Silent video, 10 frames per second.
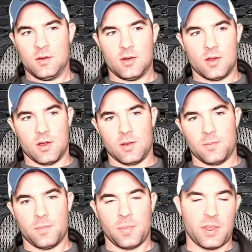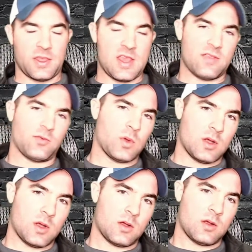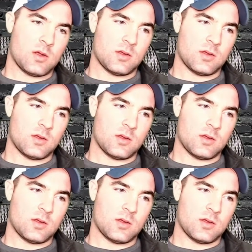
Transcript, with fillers: Um, these will